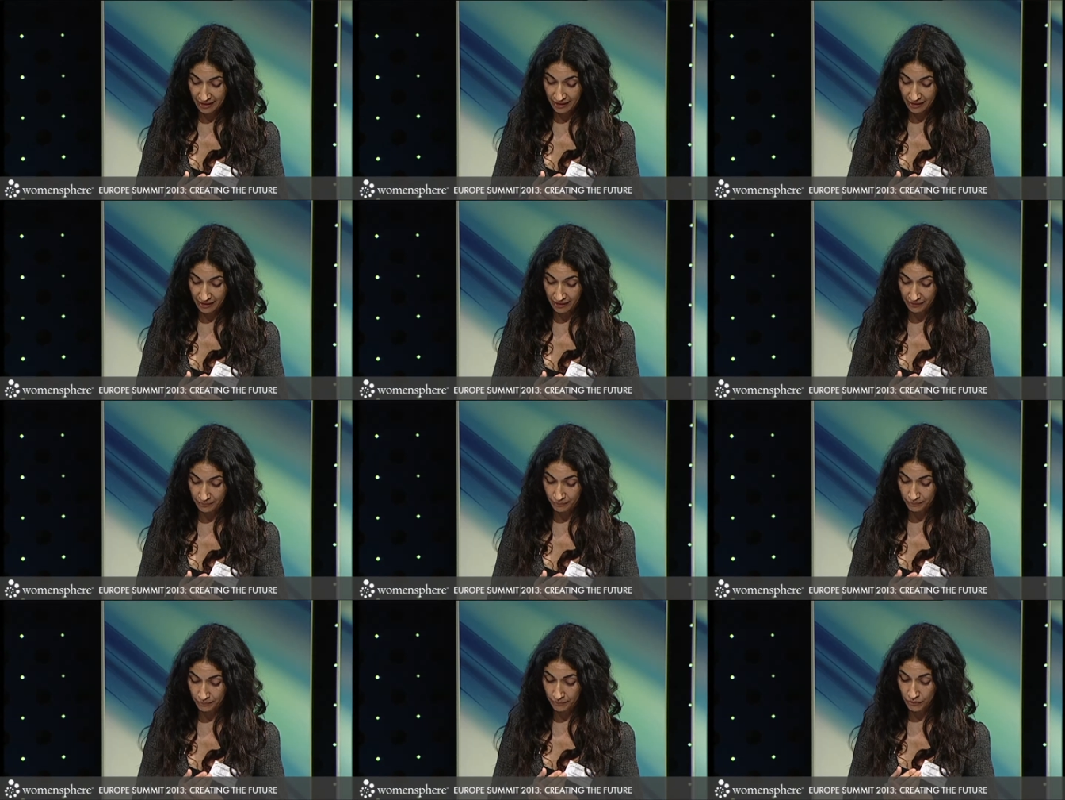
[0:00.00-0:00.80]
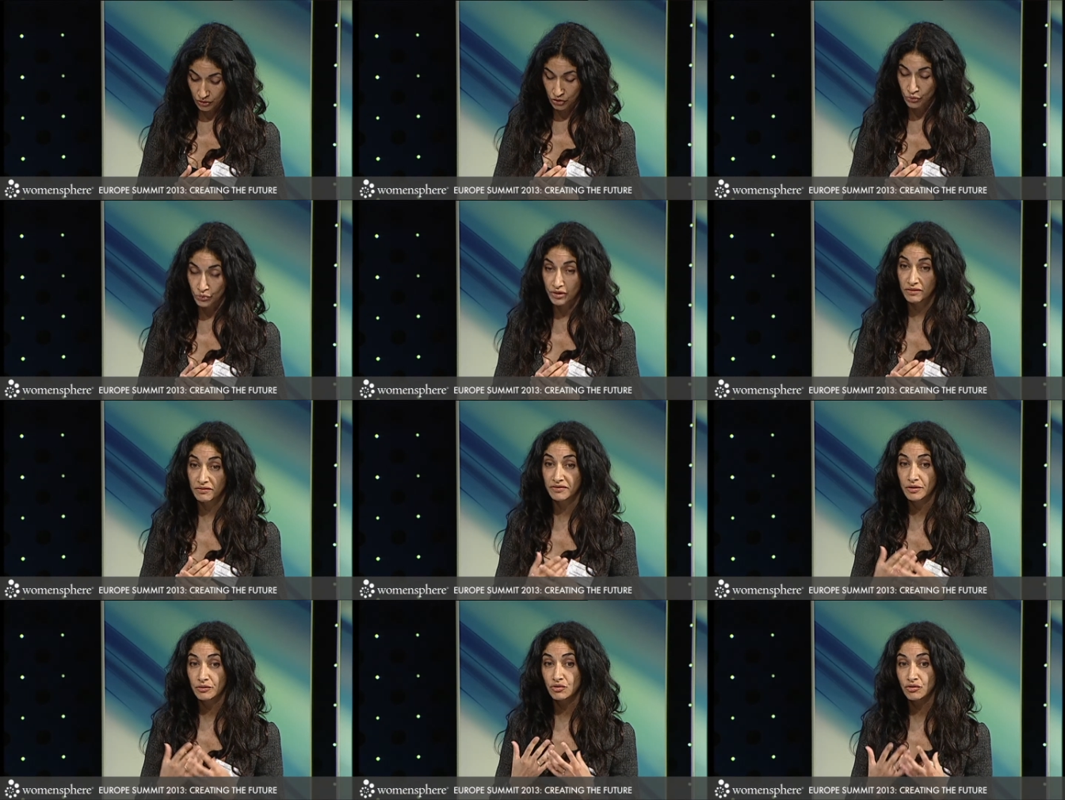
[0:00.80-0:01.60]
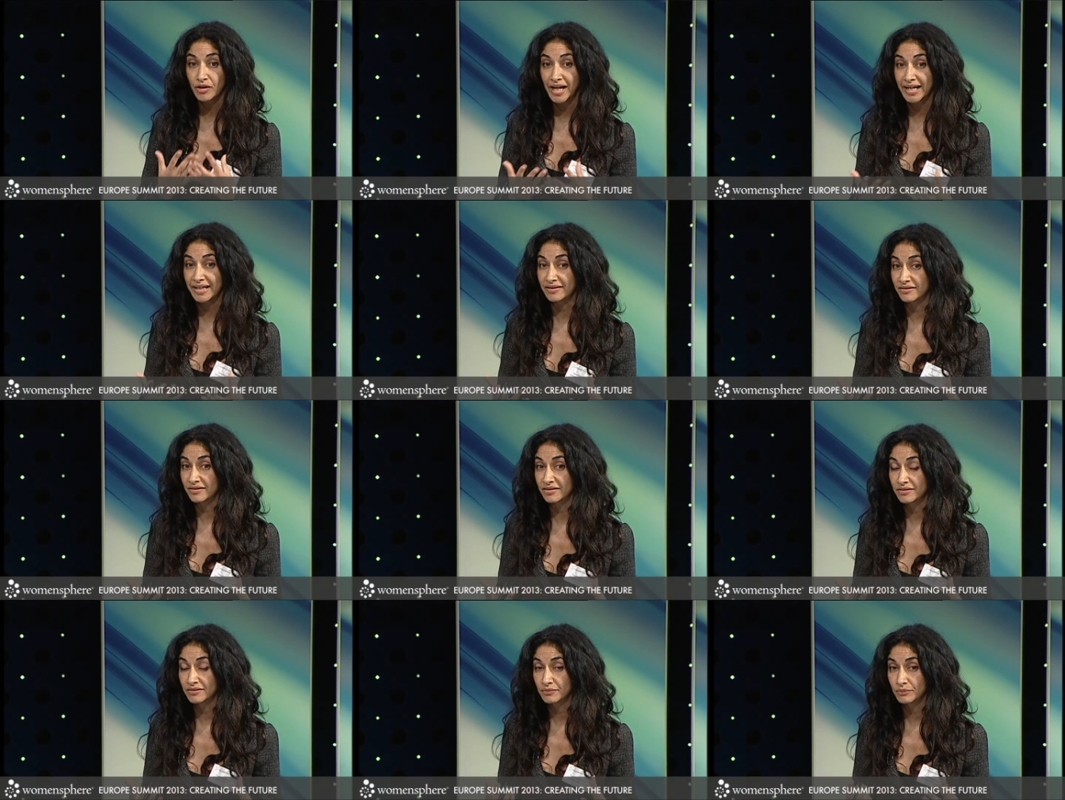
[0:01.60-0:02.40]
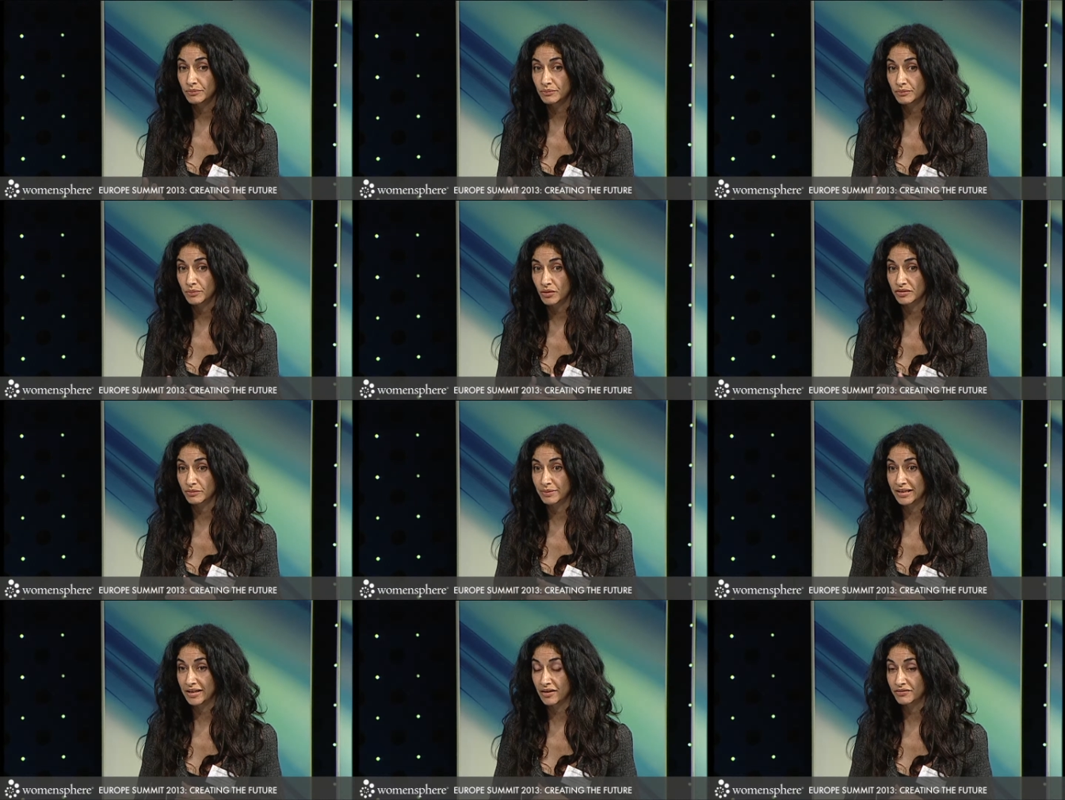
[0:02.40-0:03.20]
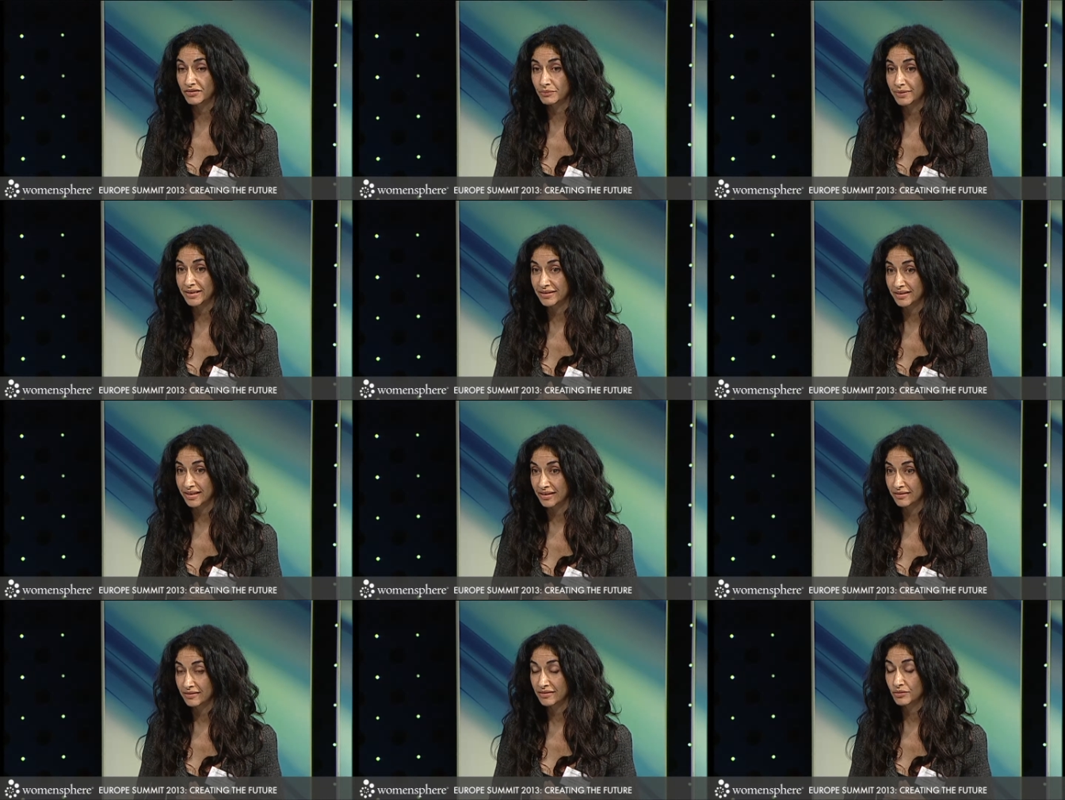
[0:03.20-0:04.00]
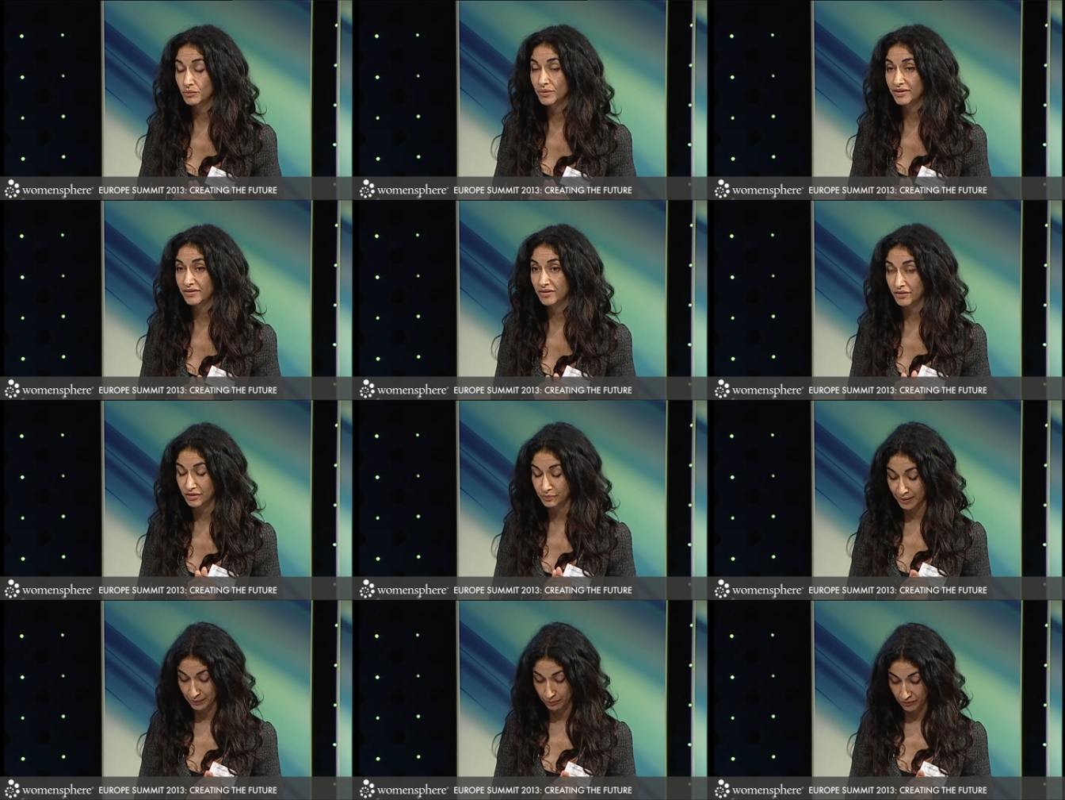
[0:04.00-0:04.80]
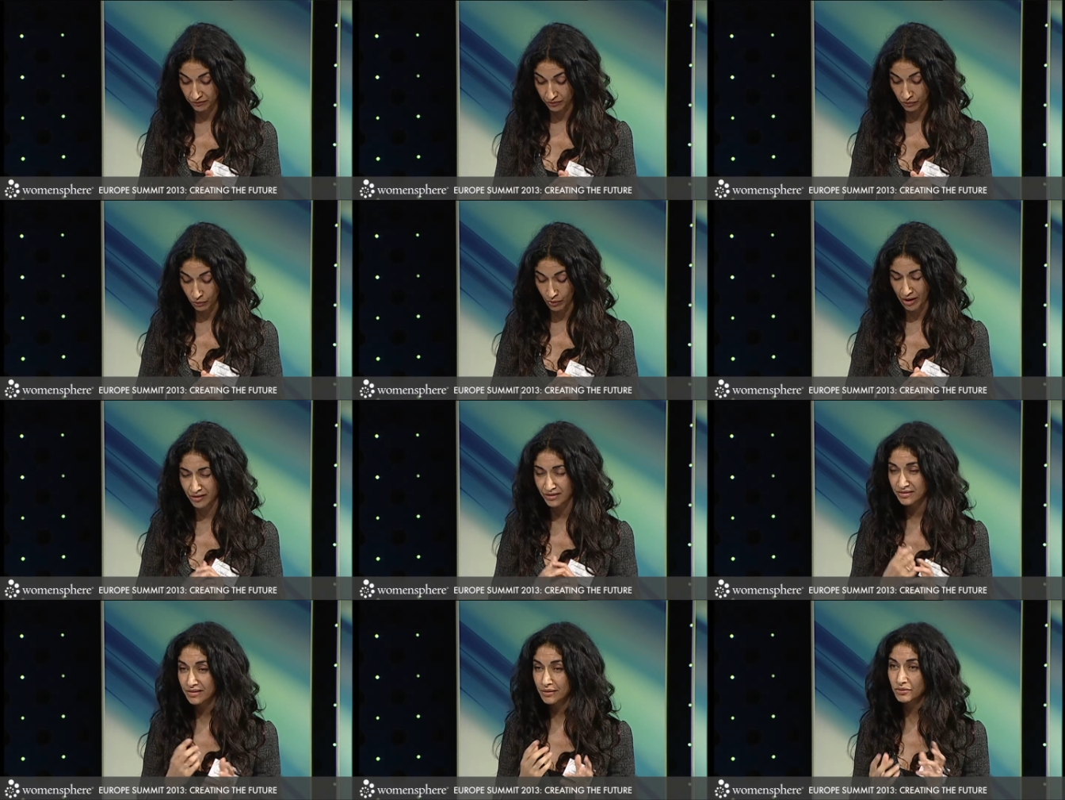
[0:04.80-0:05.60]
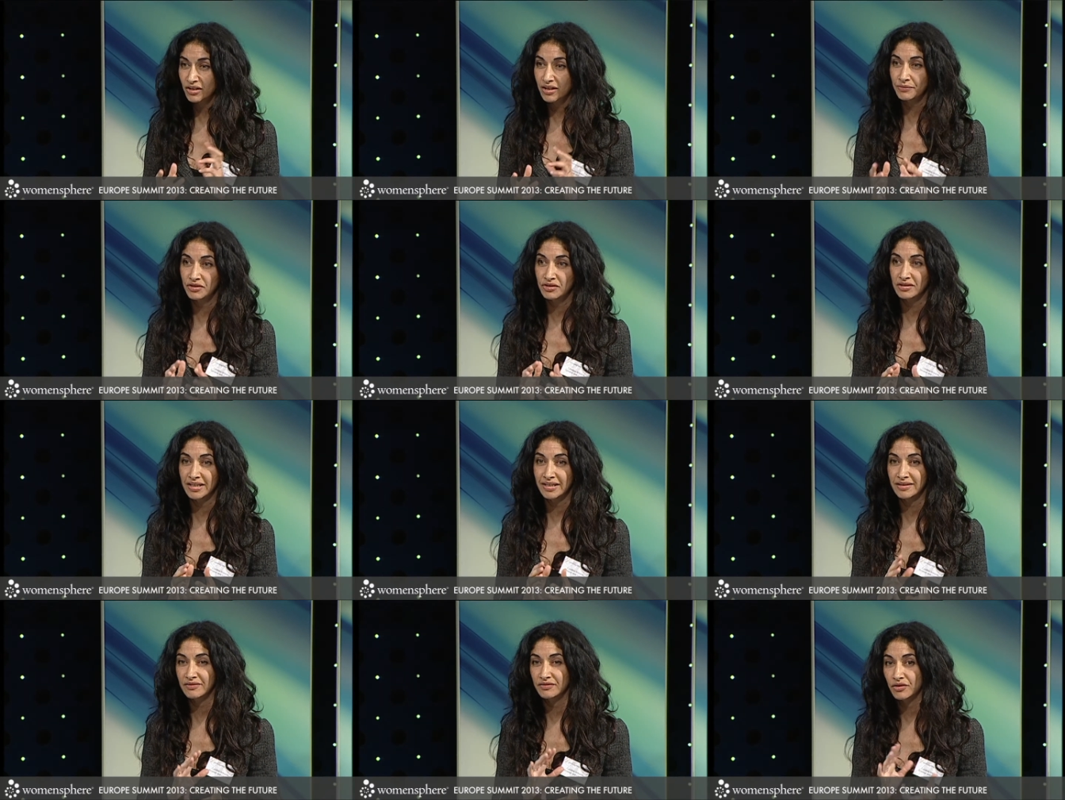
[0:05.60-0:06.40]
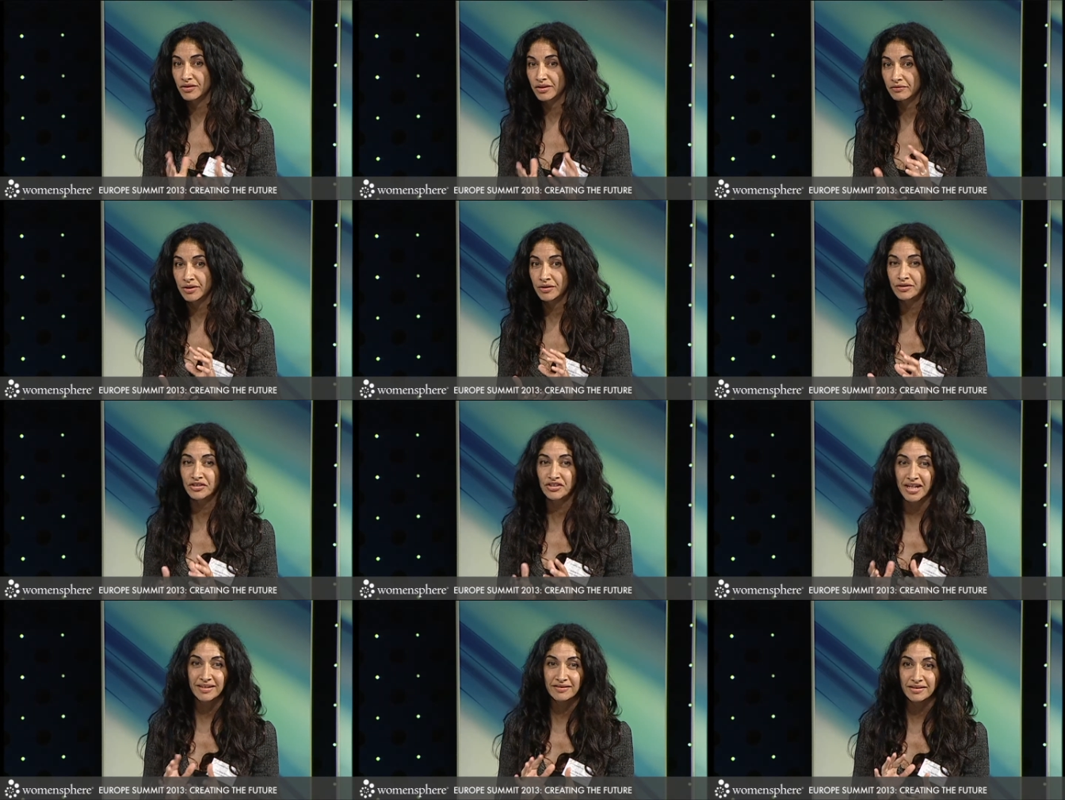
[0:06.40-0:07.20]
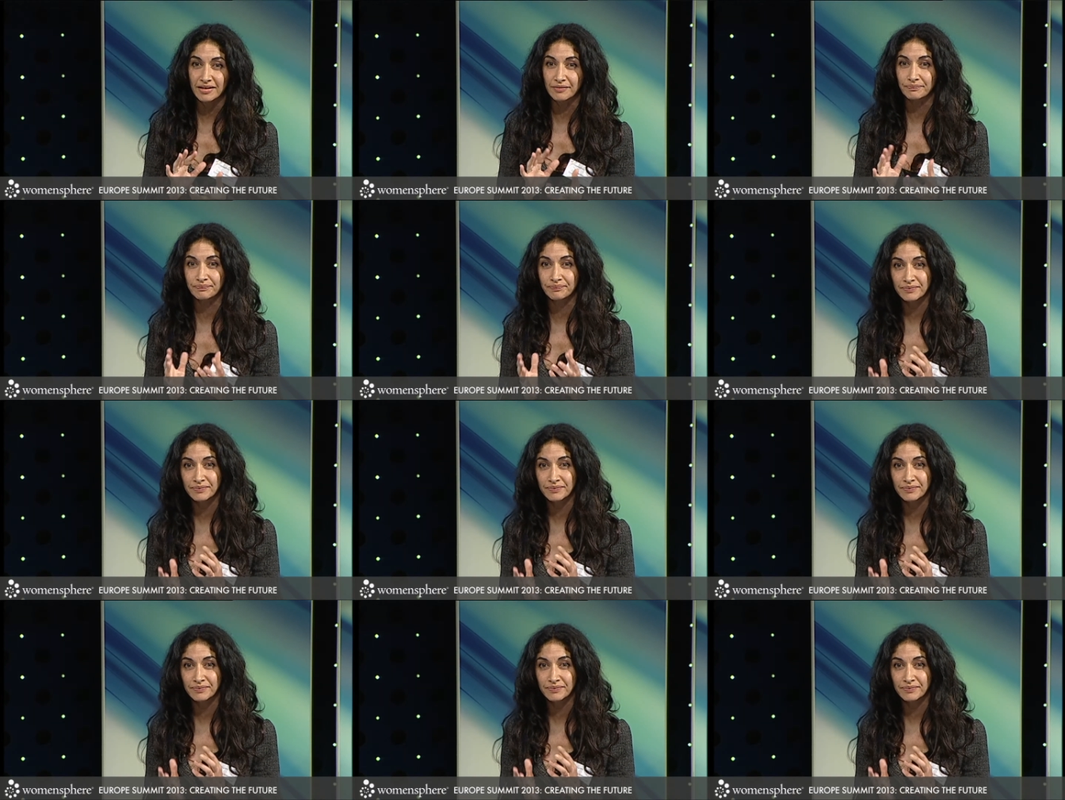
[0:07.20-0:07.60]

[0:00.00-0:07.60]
You could feel drained, possibly after meeting with those people for a while. And sometimes you think they've got their own agenda.